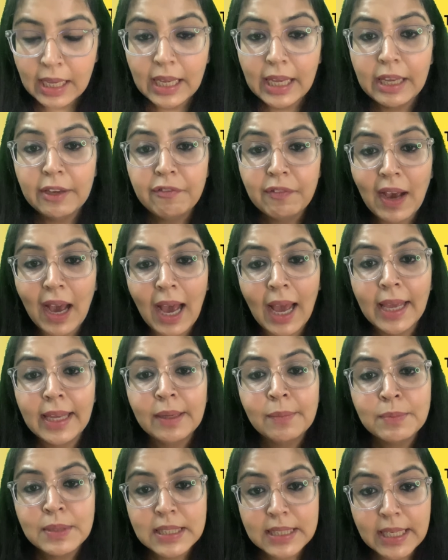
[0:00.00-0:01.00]
If I
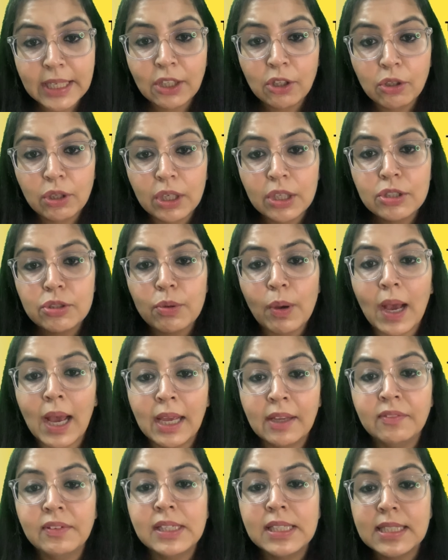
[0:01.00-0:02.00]
am singular, so
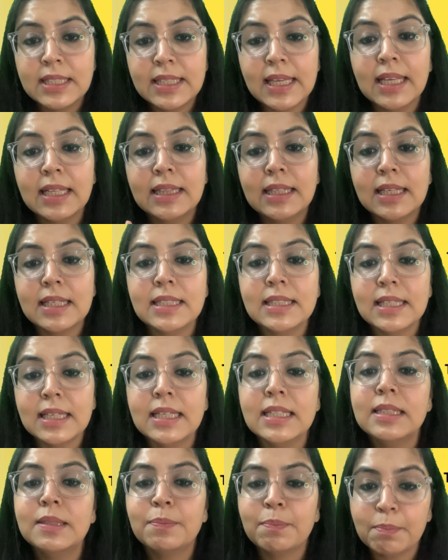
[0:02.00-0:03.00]
I will say this
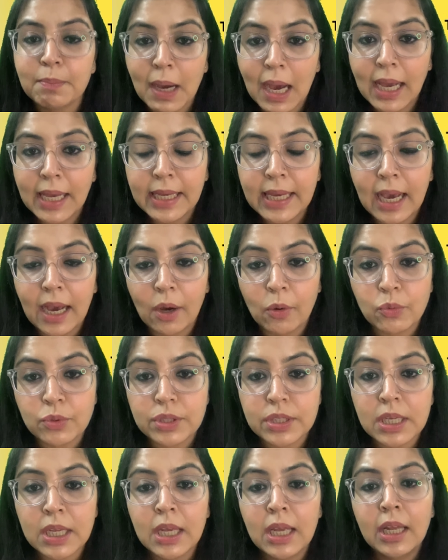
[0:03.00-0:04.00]
is my
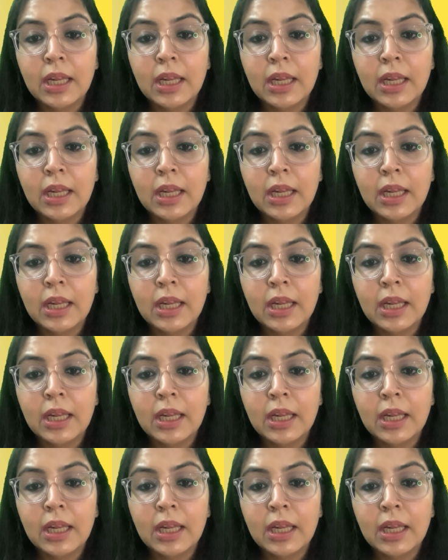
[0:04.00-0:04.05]
house.